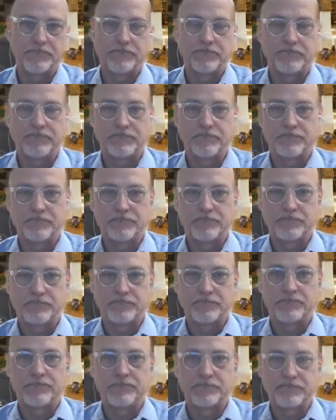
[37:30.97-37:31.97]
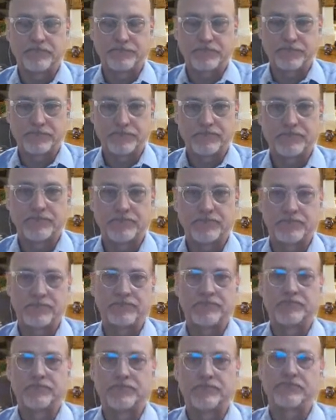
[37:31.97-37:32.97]

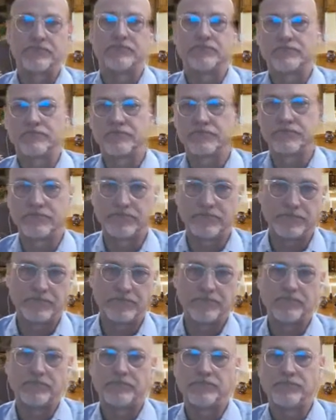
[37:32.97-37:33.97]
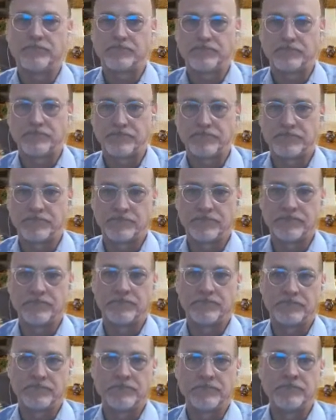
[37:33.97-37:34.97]

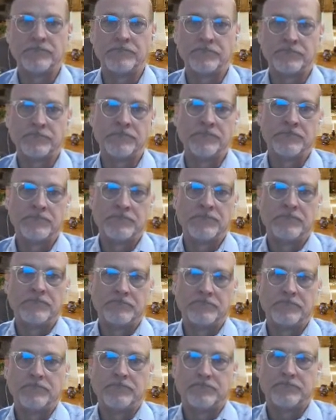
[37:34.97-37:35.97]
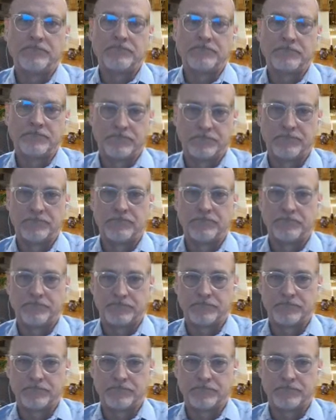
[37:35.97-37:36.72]
[no speech]